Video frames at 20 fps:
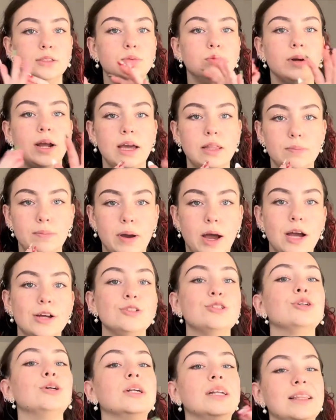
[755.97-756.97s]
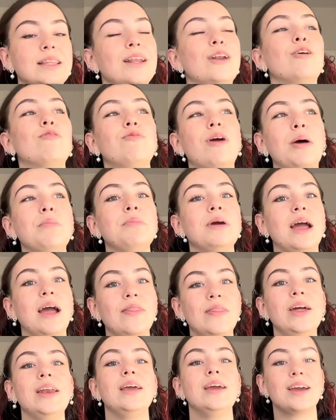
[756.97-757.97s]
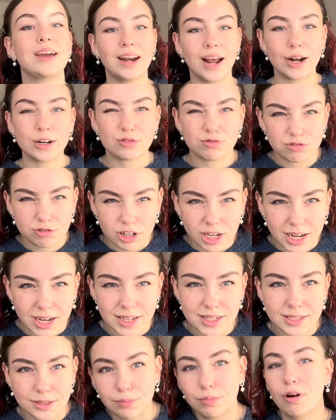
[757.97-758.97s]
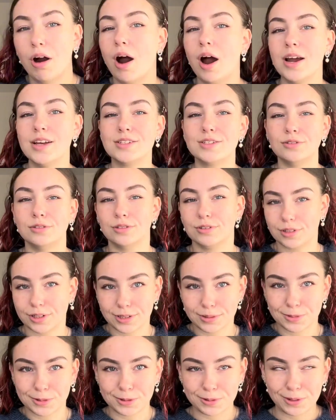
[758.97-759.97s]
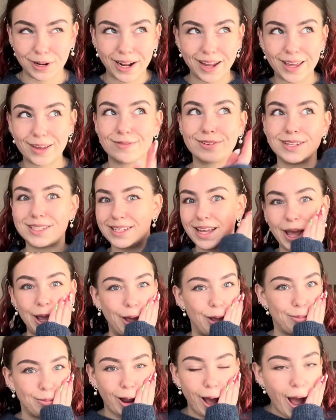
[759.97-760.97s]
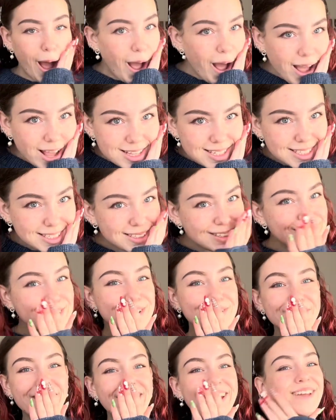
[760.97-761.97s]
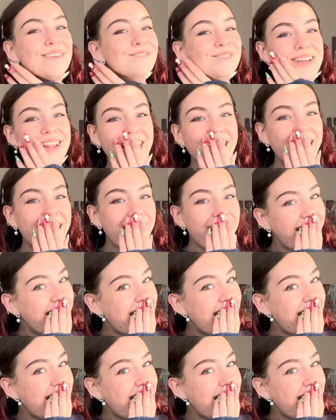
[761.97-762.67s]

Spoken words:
We'll get the patch on and then I'll wrap it, and then he can act really surprised on Christmas when I give it to him. Like, oh, I didn't know you were making me that.